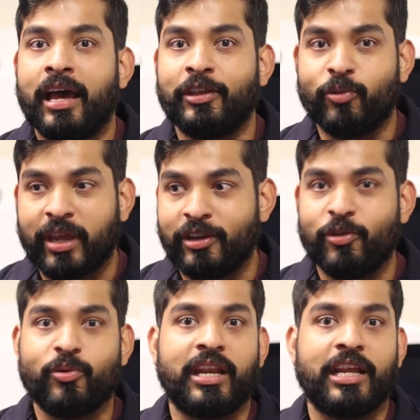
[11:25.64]
you
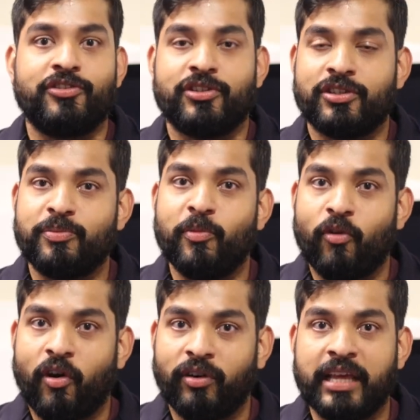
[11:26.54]
can adjust
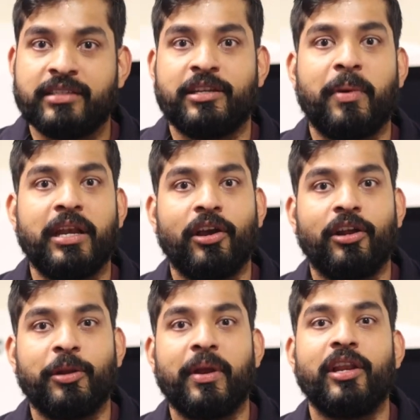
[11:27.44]
more or less depending
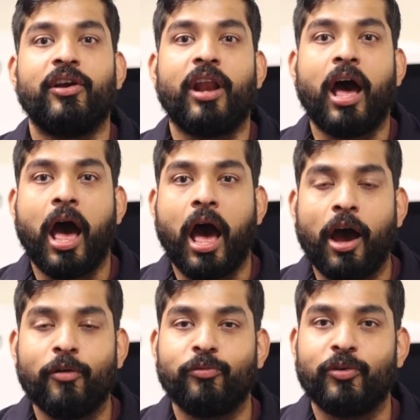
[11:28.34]
on
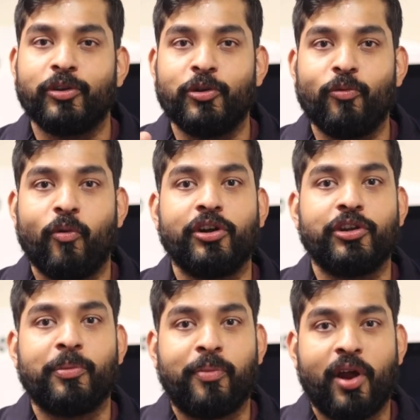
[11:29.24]
how you want
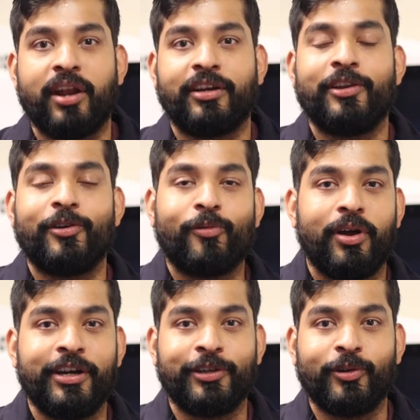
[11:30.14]
your product and your
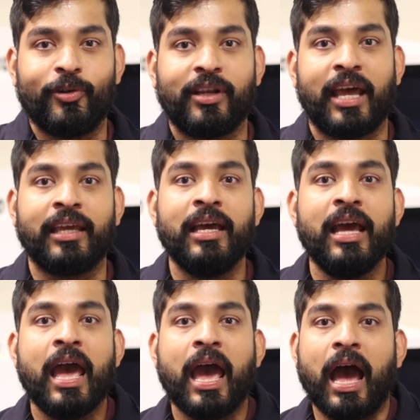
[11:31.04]
quality to look like.
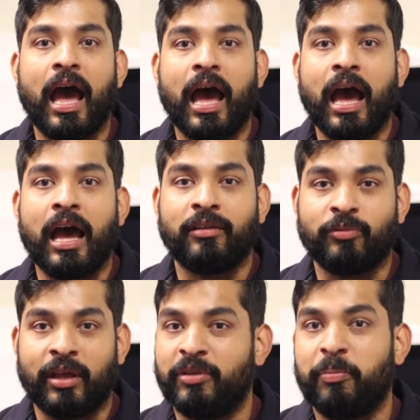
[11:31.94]

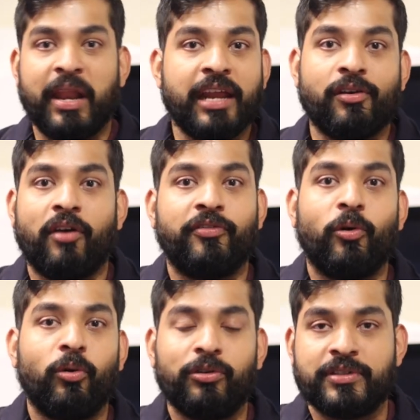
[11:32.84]
The blend of the
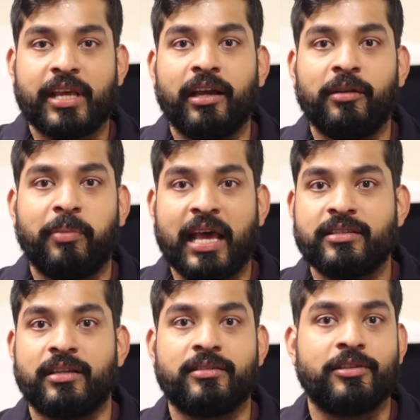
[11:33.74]
whole recycled
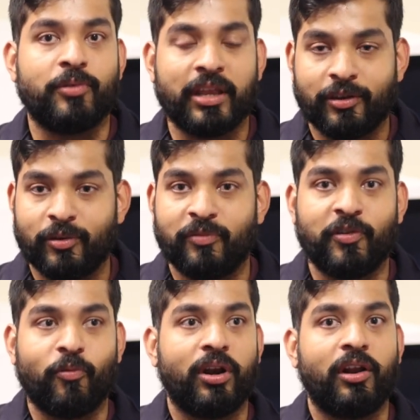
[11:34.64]
plastics. You can,
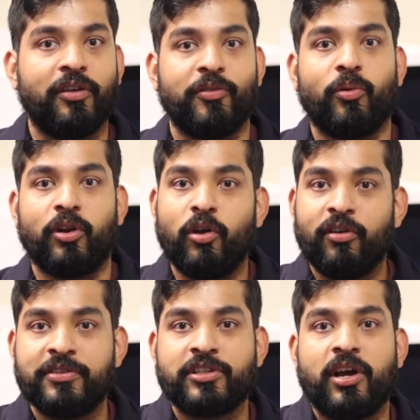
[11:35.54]
if you want a
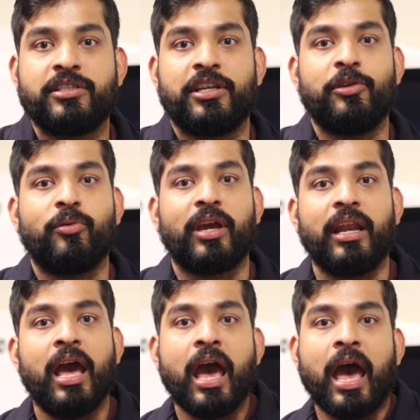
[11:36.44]
lower viscosity, you can
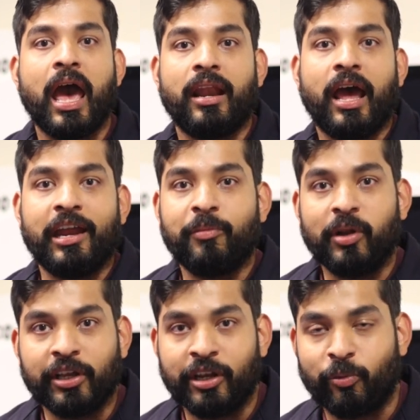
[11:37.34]
add a higher
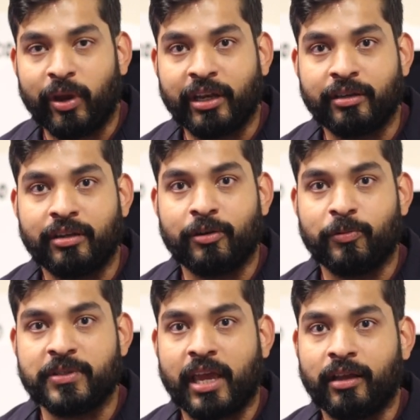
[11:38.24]
molecular weight
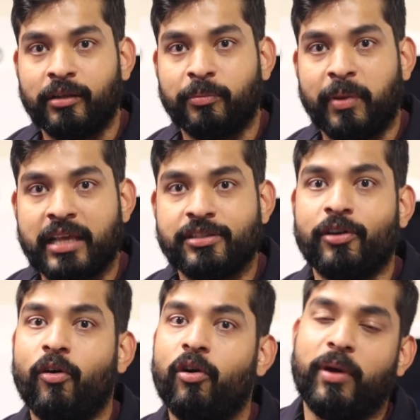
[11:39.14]
recycled
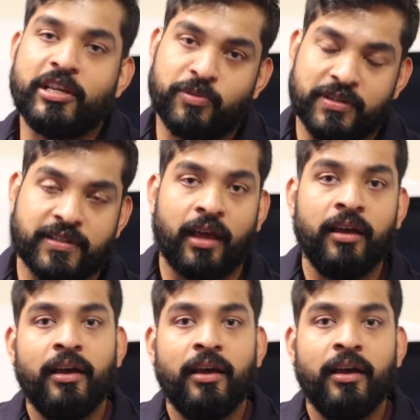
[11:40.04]
plastic, or vice versa.